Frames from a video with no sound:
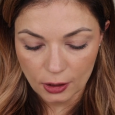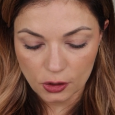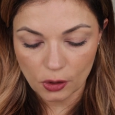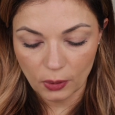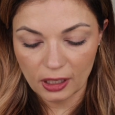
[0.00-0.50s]

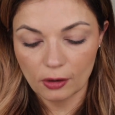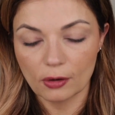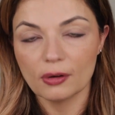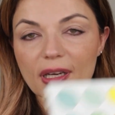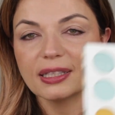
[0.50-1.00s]
So
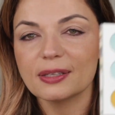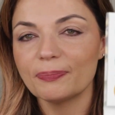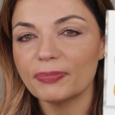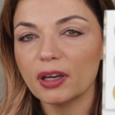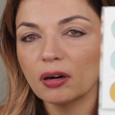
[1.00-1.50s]
here it's,
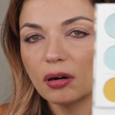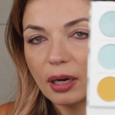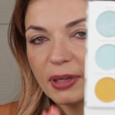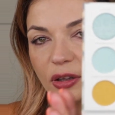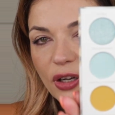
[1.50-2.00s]
oh,
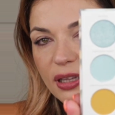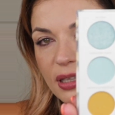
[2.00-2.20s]
I mean, look at